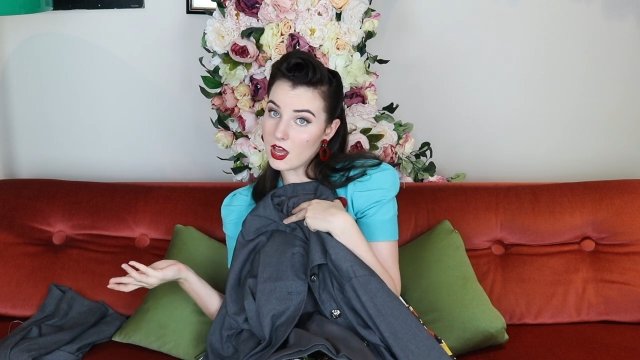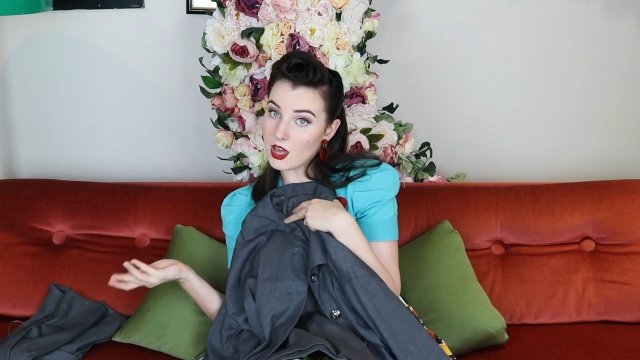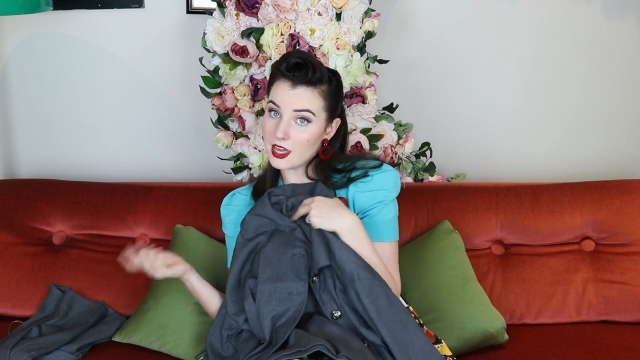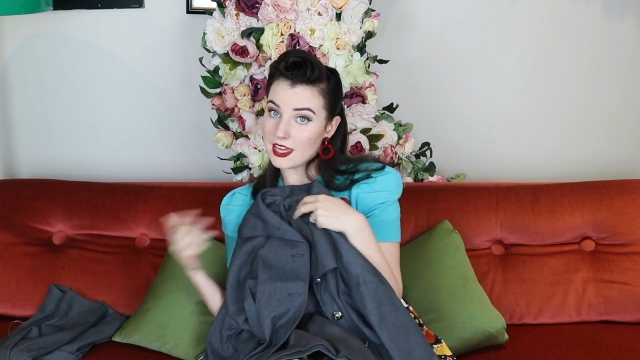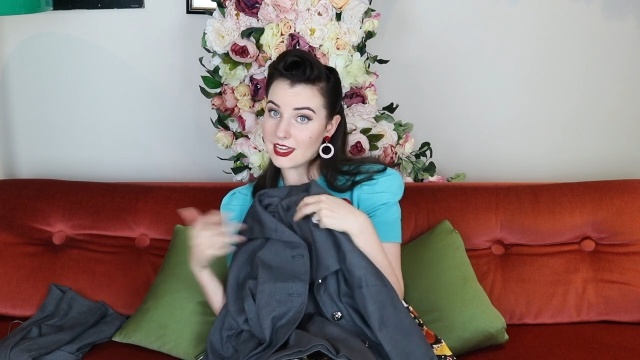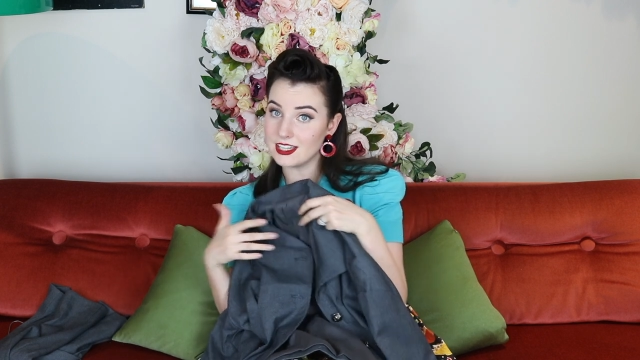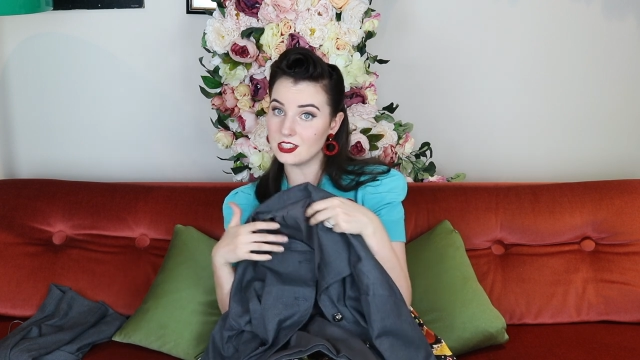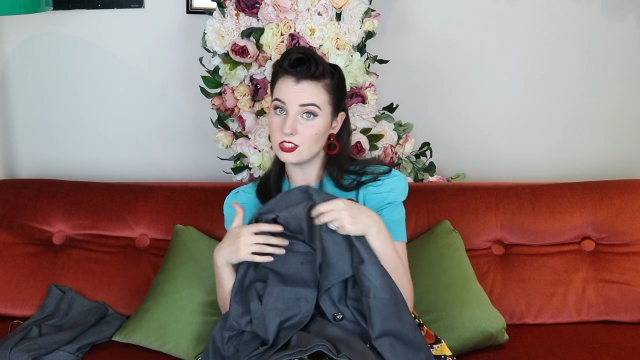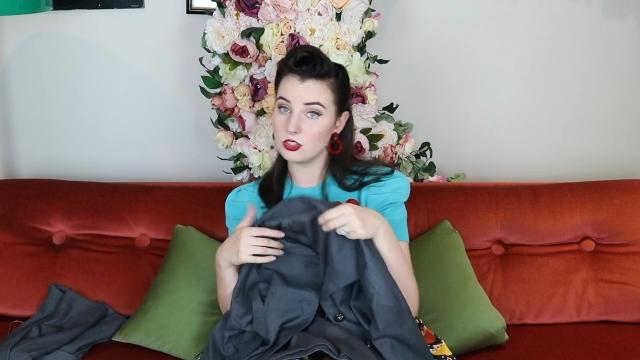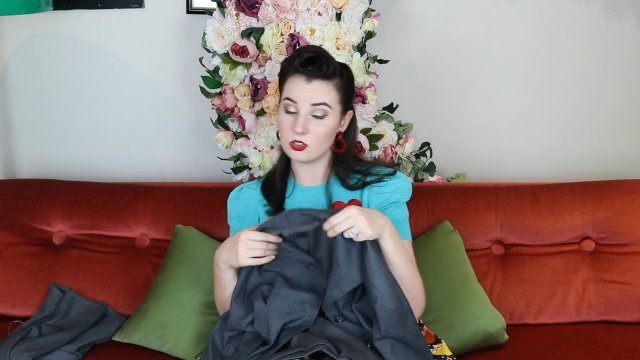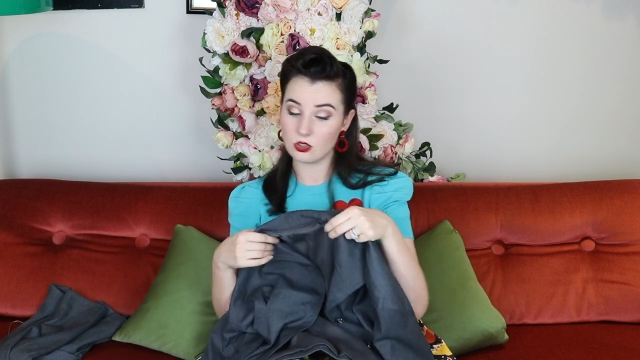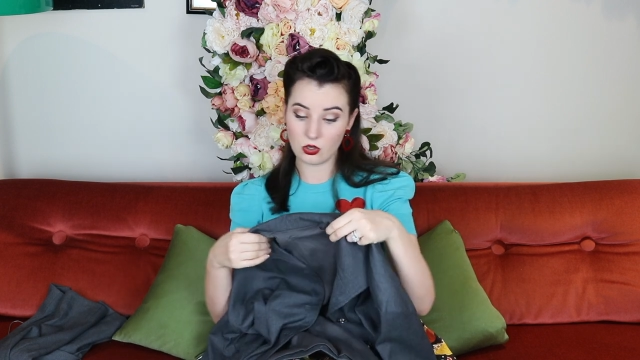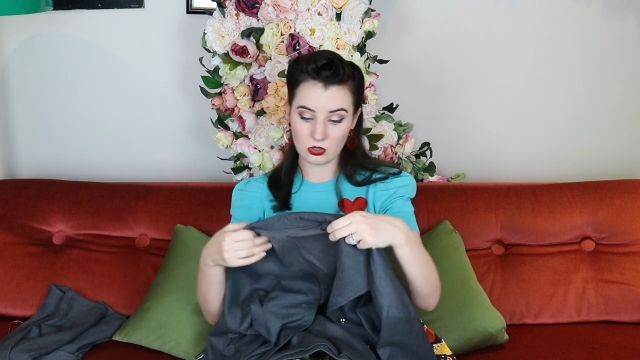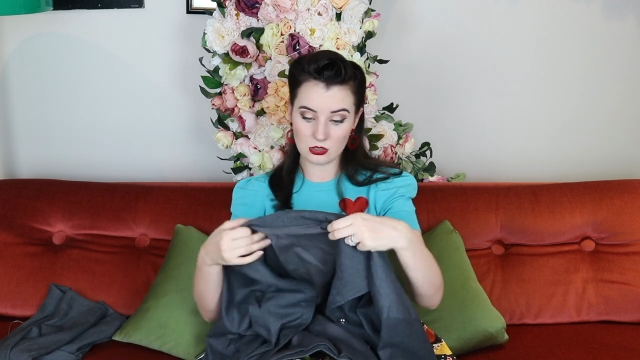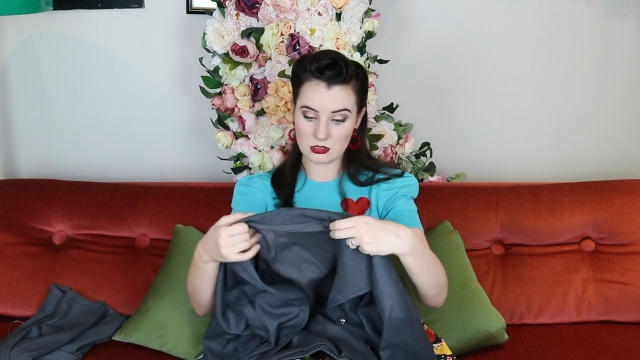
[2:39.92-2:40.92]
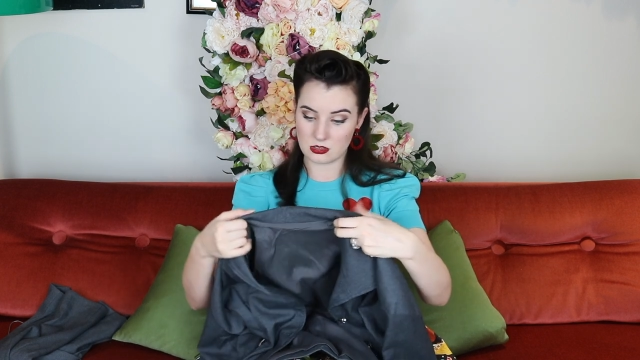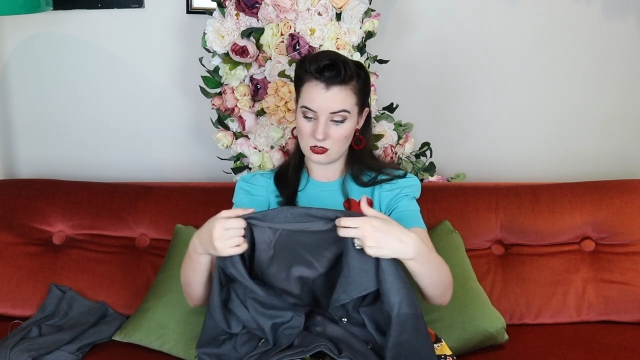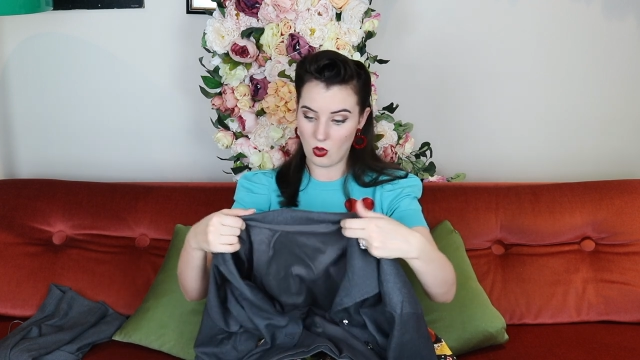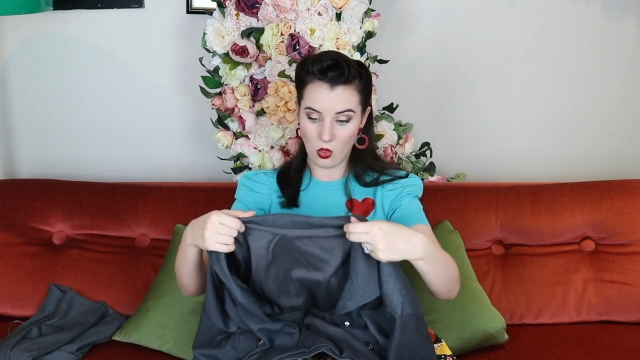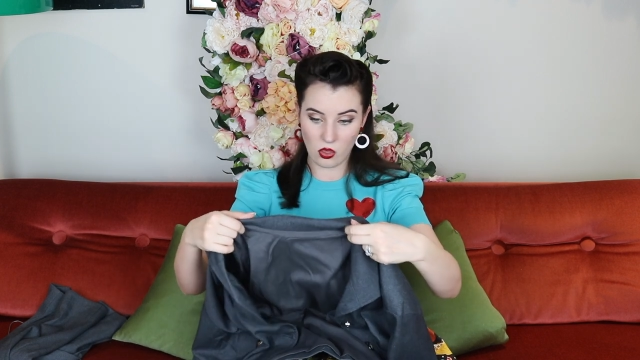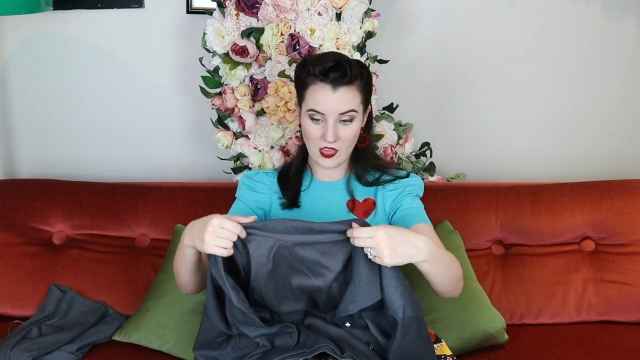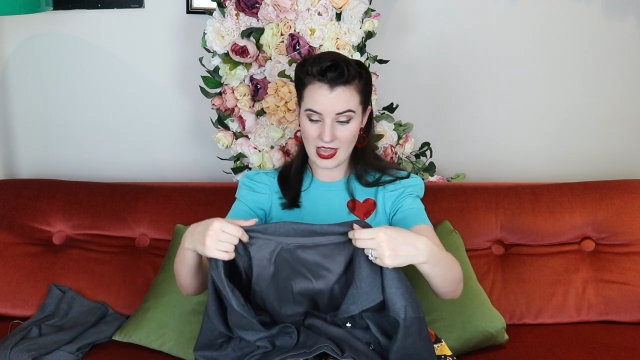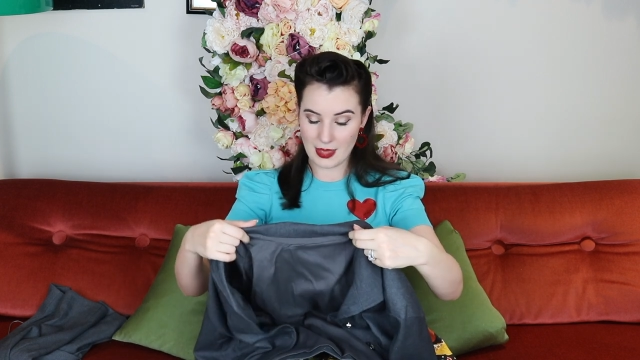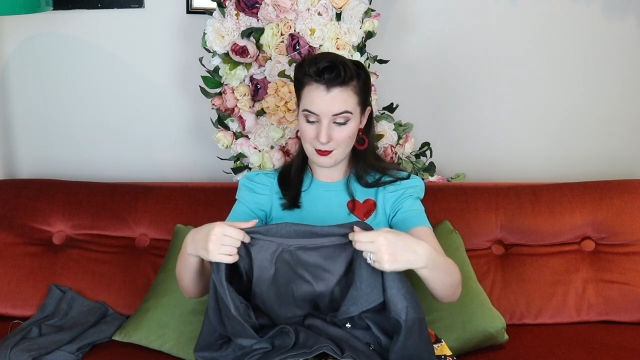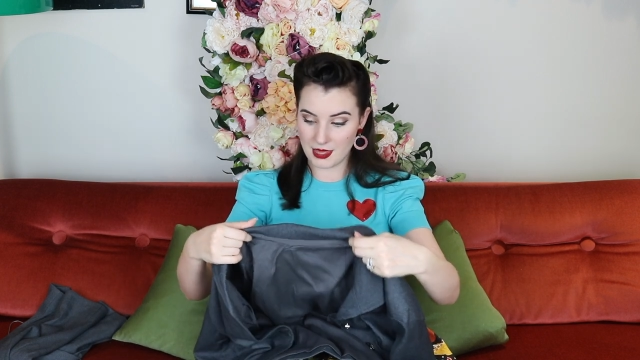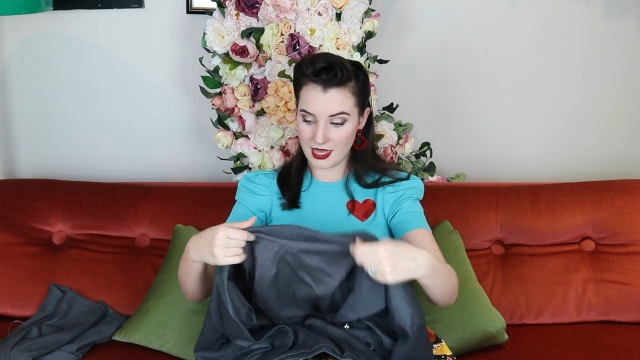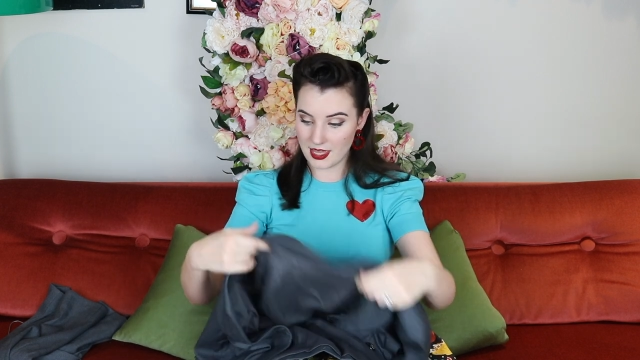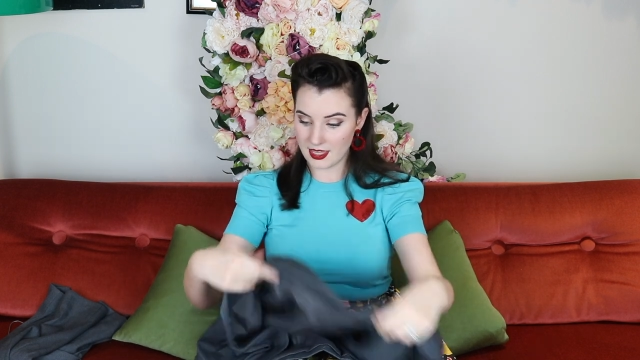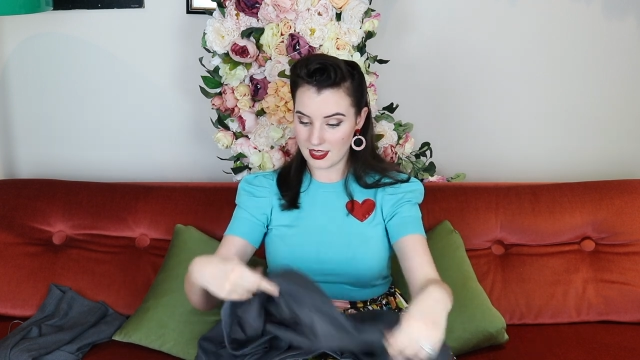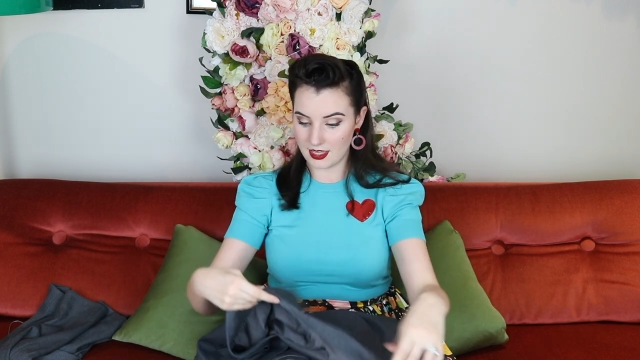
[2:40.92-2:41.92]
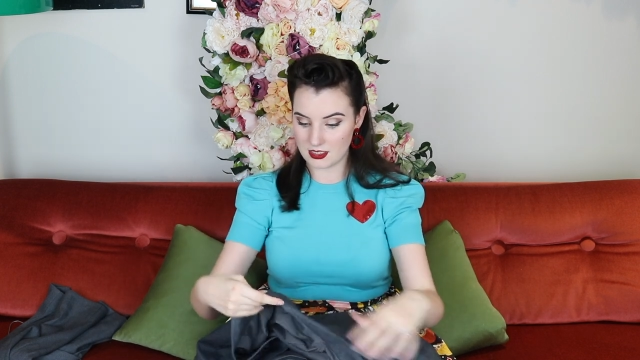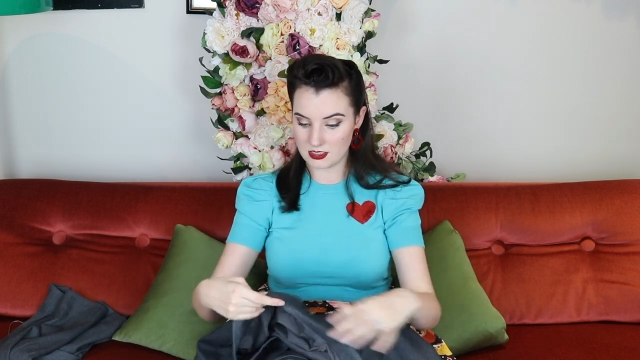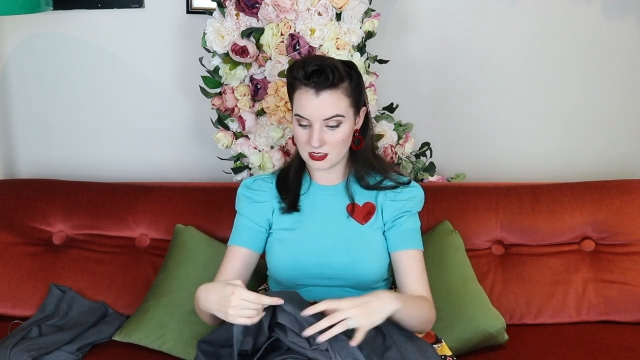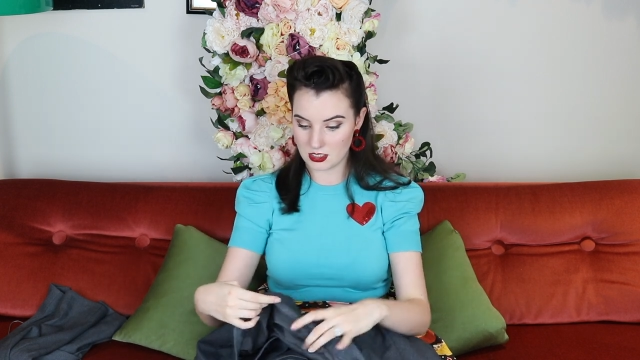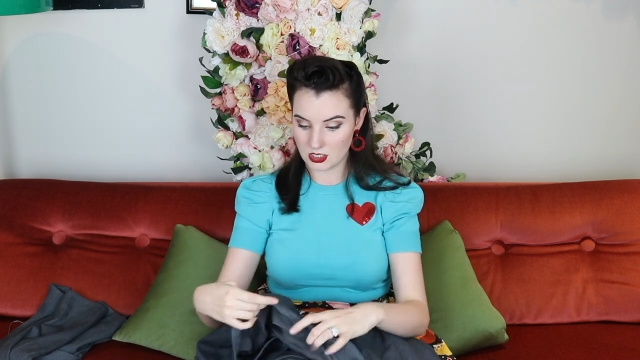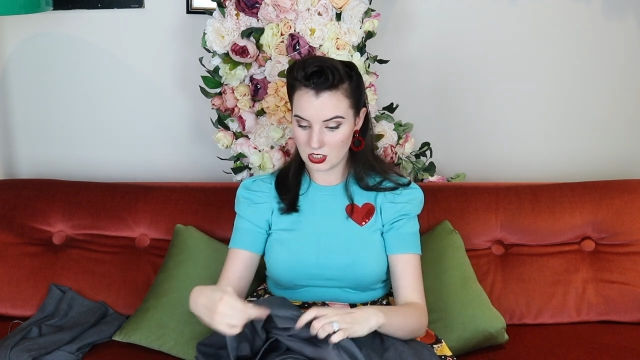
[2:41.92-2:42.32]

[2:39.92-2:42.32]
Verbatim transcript: fine. You know, it's not that bad.